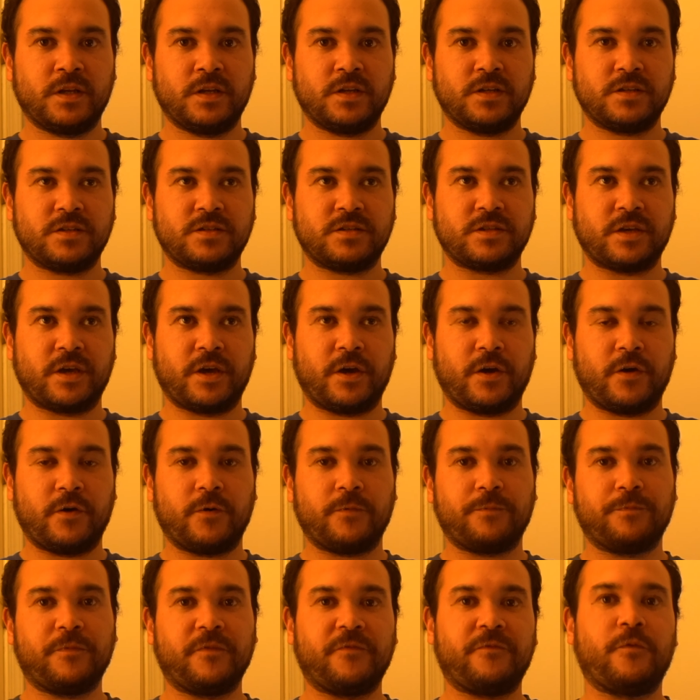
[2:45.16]

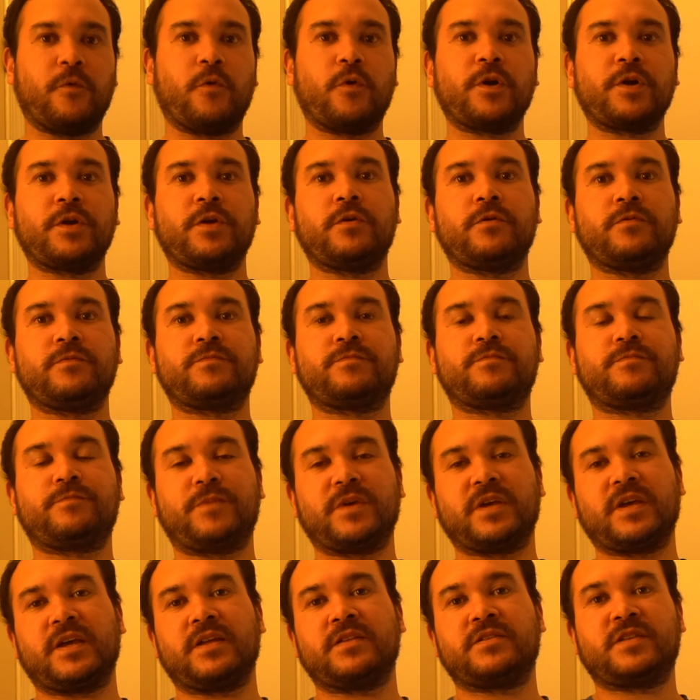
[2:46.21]
So before you
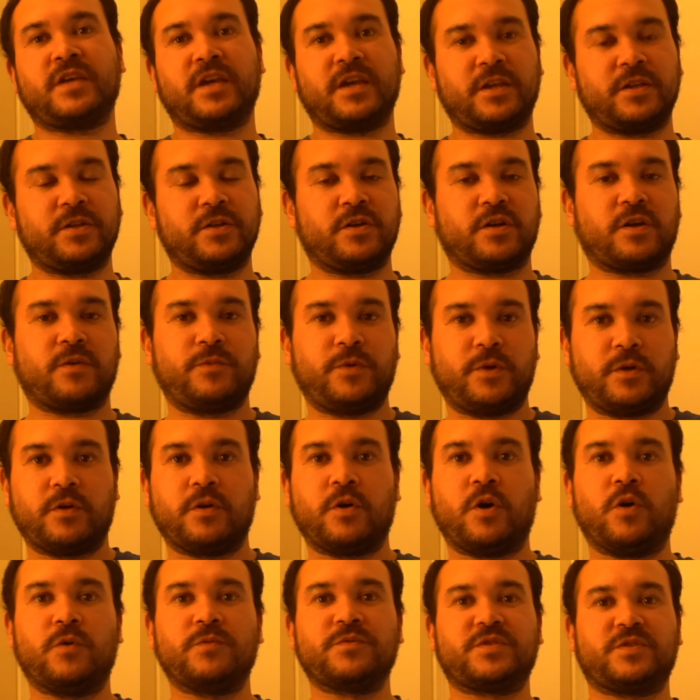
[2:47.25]
begin taking your computer
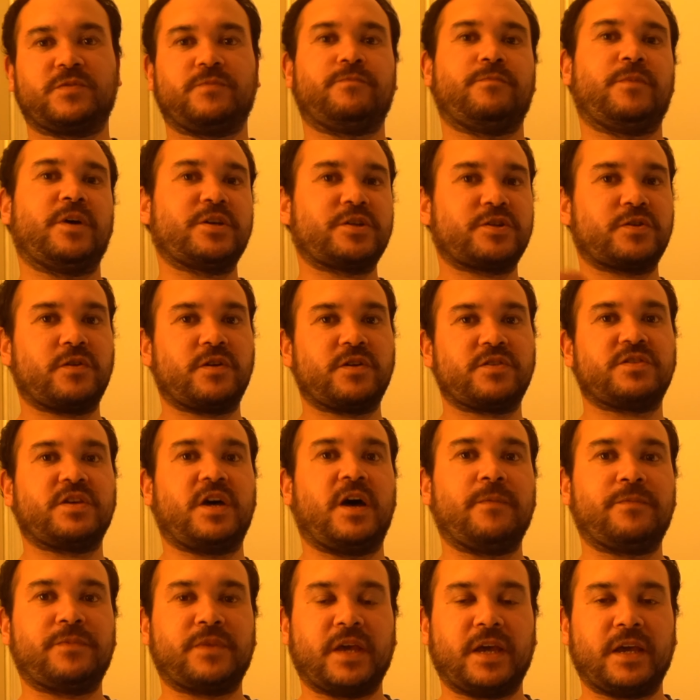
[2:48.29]
homes, make sure it's
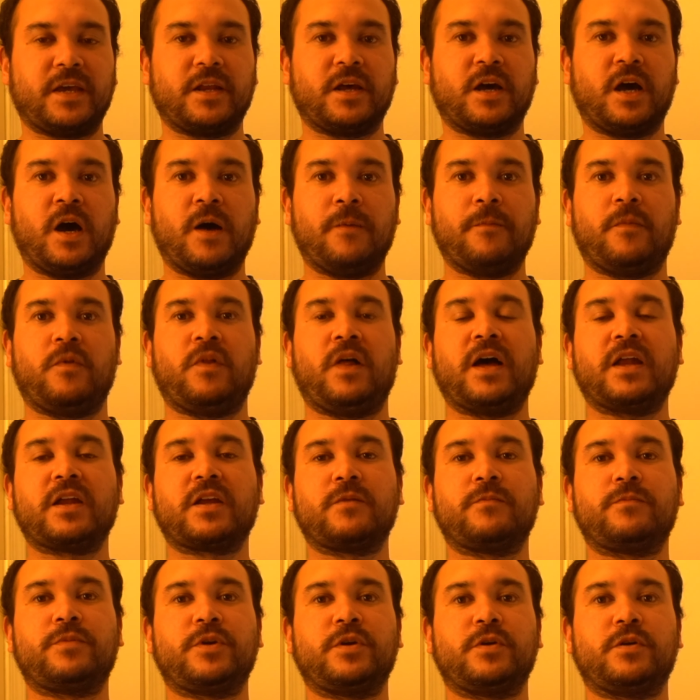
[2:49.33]
update. A
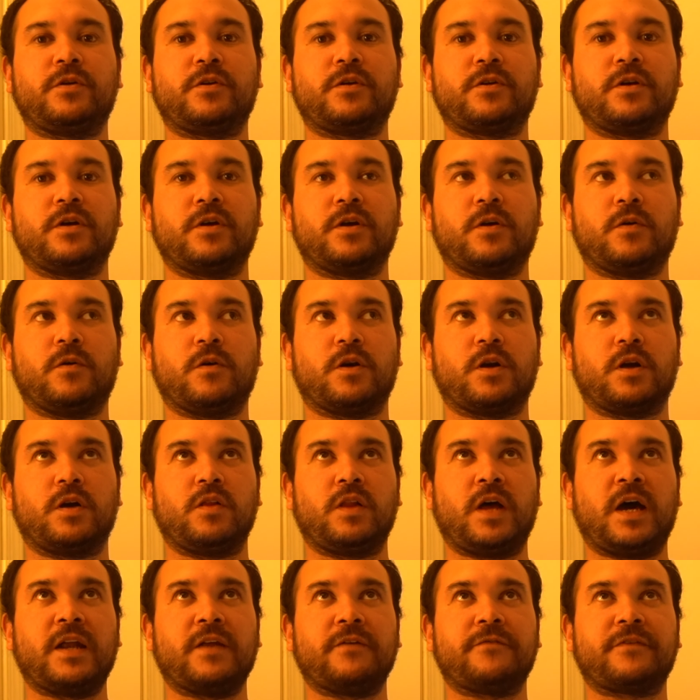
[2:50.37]

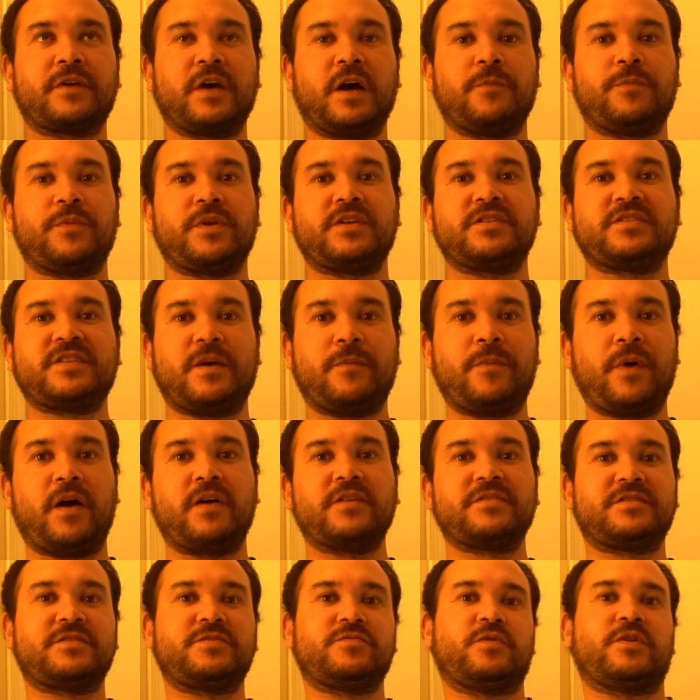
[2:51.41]
lot of companies have
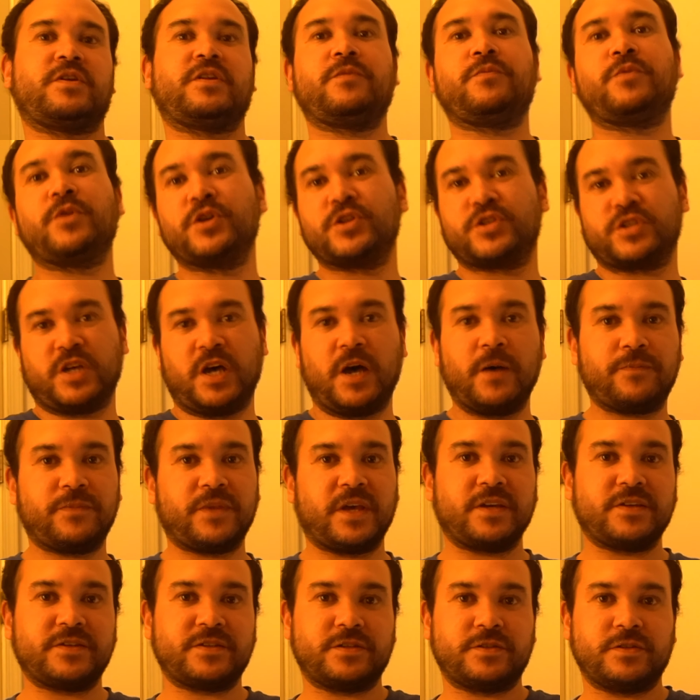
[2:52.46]
policies where they push
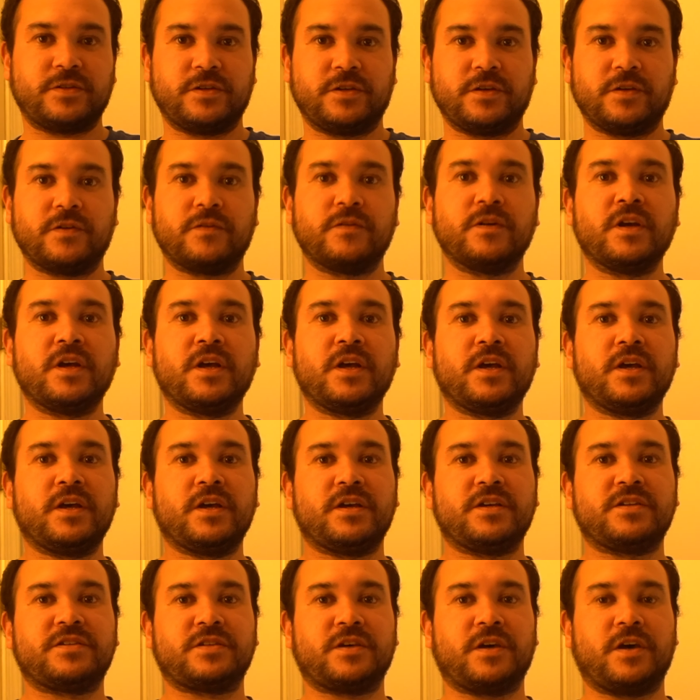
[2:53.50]
updates to you.
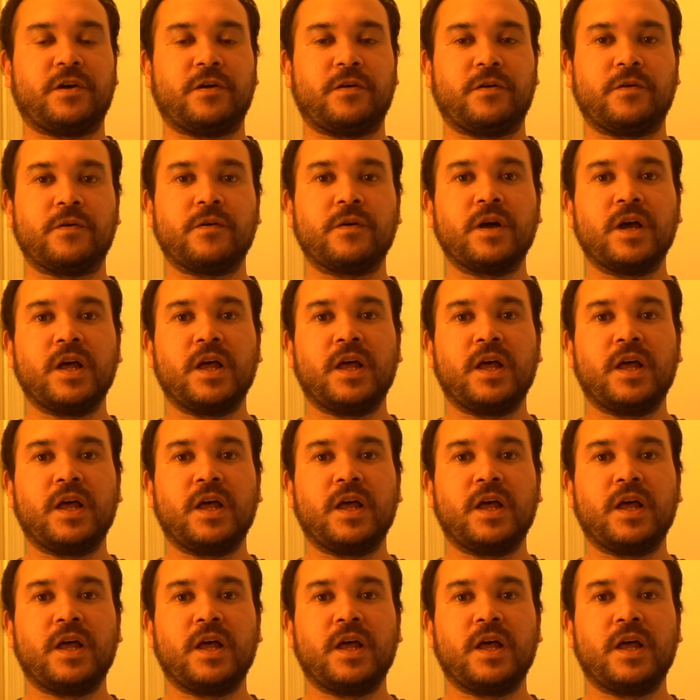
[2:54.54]
So